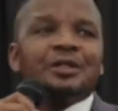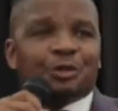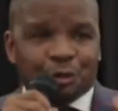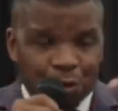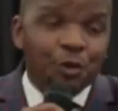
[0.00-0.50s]

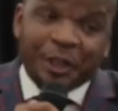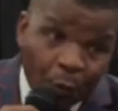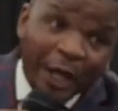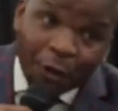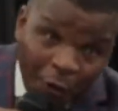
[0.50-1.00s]
to do the
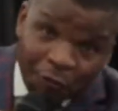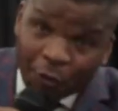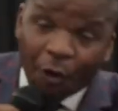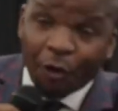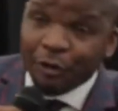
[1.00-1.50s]
work of
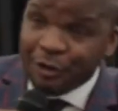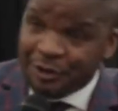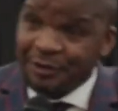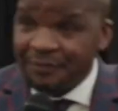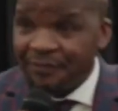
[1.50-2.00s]
God.
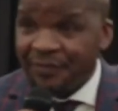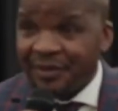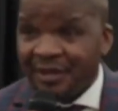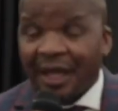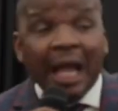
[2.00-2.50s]

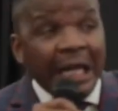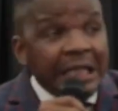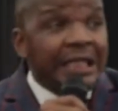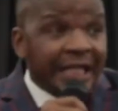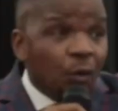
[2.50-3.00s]

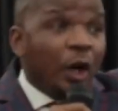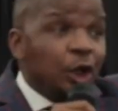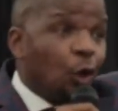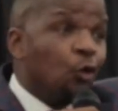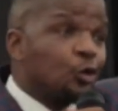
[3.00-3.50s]
And there were
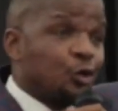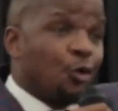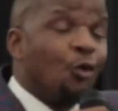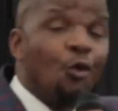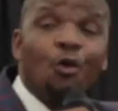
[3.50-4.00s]
those
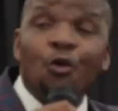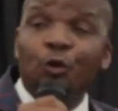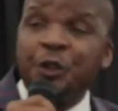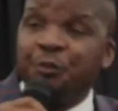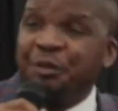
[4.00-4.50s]
who
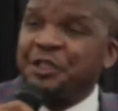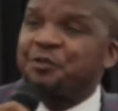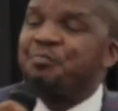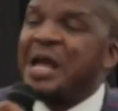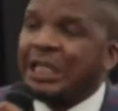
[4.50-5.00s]
would
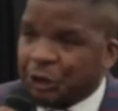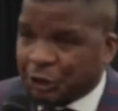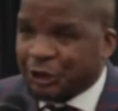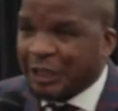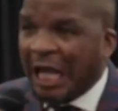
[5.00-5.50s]

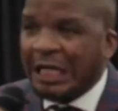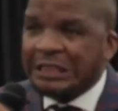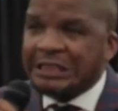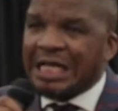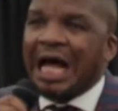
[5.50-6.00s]
besmirch and